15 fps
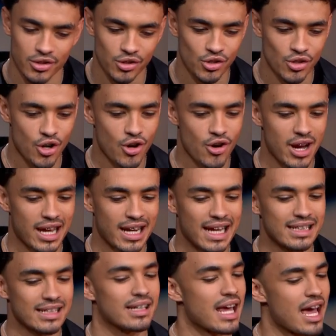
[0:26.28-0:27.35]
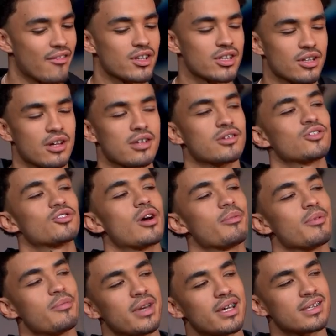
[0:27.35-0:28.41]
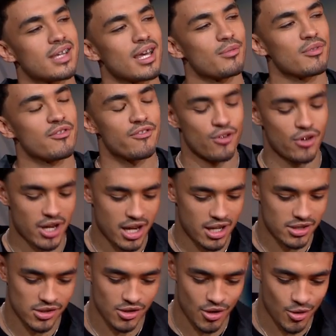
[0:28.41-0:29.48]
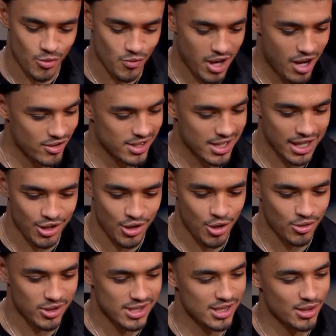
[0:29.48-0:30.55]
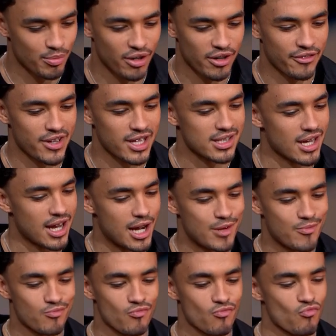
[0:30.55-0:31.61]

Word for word: You know, and I didn't have a chance to drop a mixtape before that, so I was like, yo, this is the perfect time.